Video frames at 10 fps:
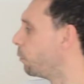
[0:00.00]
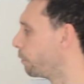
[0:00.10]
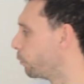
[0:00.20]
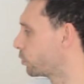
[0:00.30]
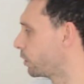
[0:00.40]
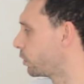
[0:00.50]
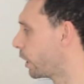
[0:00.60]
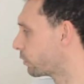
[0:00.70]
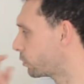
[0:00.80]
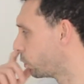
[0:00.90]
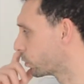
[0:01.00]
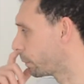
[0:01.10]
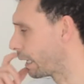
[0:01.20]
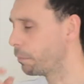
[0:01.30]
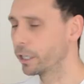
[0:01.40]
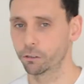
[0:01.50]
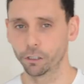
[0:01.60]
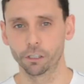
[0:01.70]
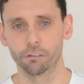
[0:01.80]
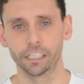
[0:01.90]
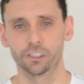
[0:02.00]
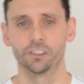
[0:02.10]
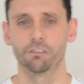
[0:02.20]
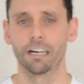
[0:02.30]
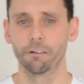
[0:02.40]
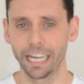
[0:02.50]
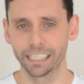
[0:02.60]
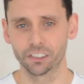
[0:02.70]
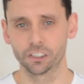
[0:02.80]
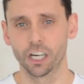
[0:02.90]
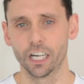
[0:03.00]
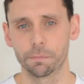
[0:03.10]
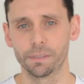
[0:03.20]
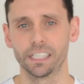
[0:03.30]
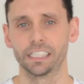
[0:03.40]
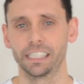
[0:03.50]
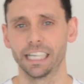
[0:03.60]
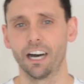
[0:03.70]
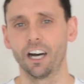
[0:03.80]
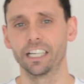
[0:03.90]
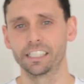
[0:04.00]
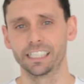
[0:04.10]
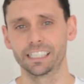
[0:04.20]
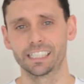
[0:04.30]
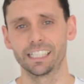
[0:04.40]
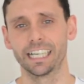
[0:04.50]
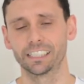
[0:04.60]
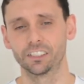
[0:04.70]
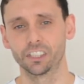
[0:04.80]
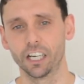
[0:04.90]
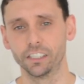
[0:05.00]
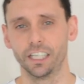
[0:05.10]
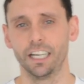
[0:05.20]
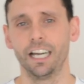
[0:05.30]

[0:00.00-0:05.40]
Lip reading: We've also talked about micro corrections around exercise, particularly that high intensity exercise,